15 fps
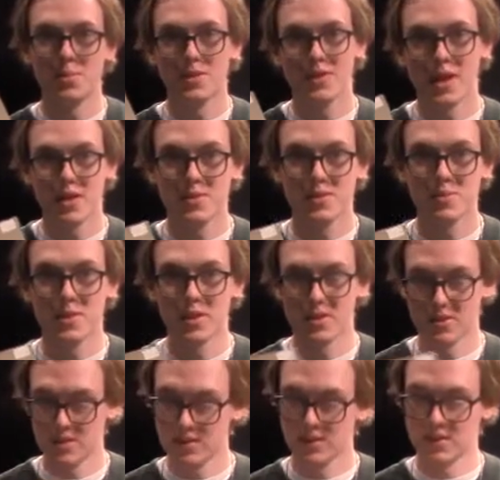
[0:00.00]
It's got some
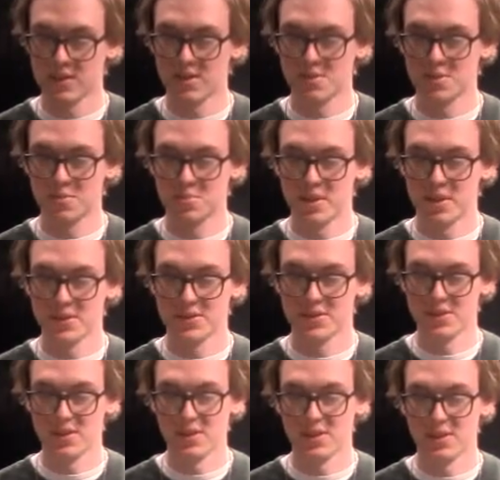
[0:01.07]
country stuff, some pedal
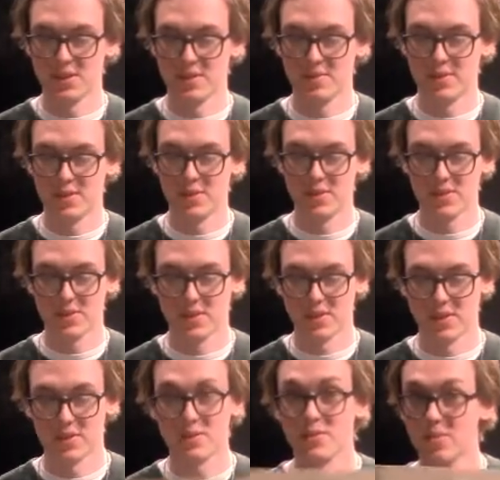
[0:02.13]
steel on a few of the songs.